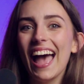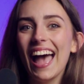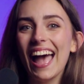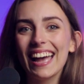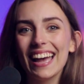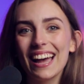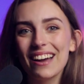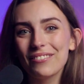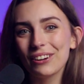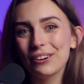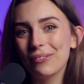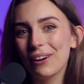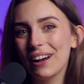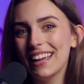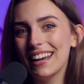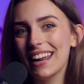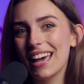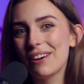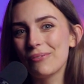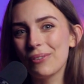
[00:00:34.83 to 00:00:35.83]
Hey
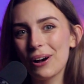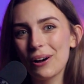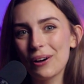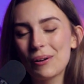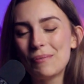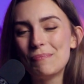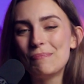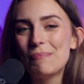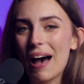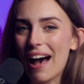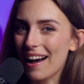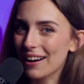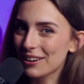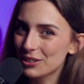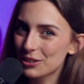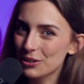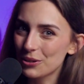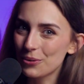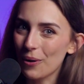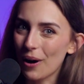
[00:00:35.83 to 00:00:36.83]
everyone, and welcome back
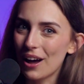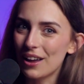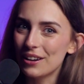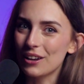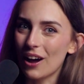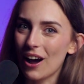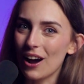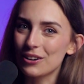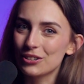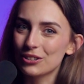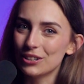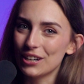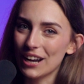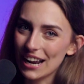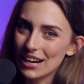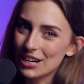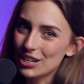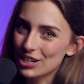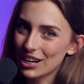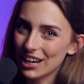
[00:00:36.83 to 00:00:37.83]
to
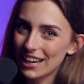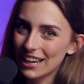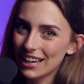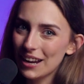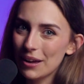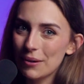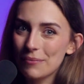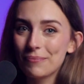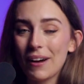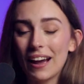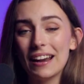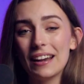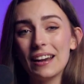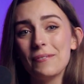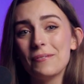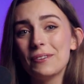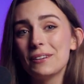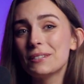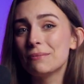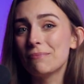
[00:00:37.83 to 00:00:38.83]
Undoctrination. My
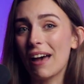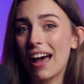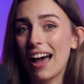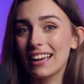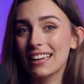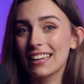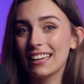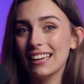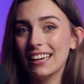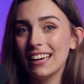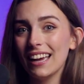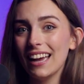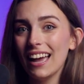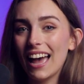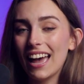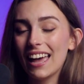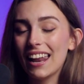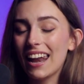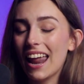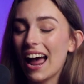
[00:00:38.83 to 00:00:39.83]
name is Maggie,
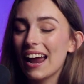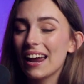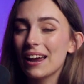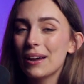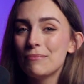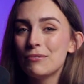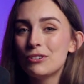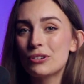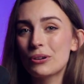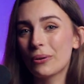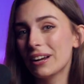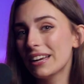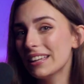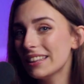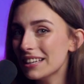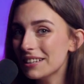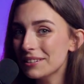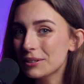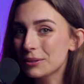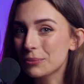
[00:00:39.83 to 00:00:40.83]
and I am
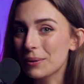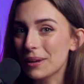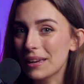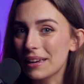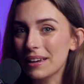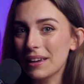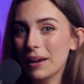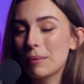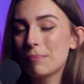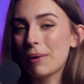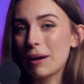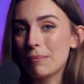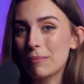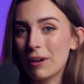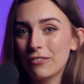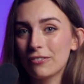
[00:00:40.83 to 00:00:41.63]
joined this week by my